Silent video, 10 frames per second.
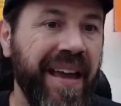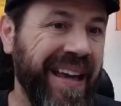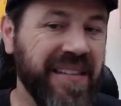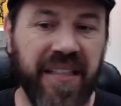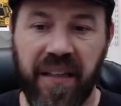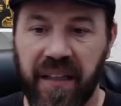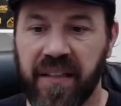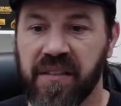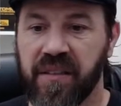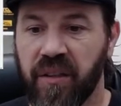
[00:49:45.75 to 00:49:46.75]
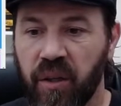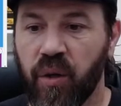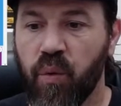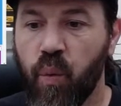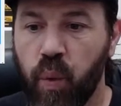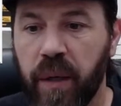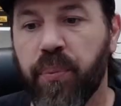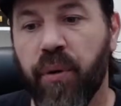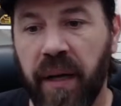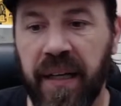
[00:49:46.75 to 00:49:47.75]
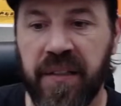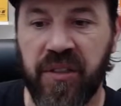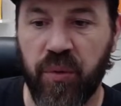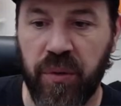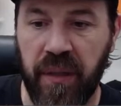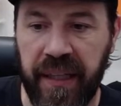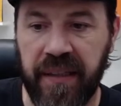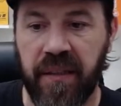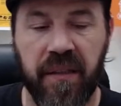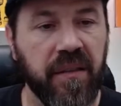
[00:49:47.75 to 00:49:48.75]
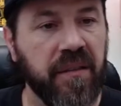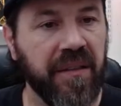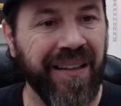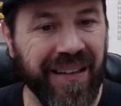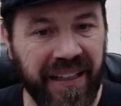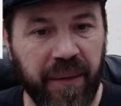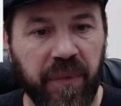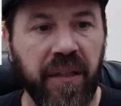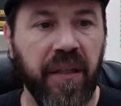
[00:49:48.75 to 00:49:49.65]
and to let us know what prize you would like to claim.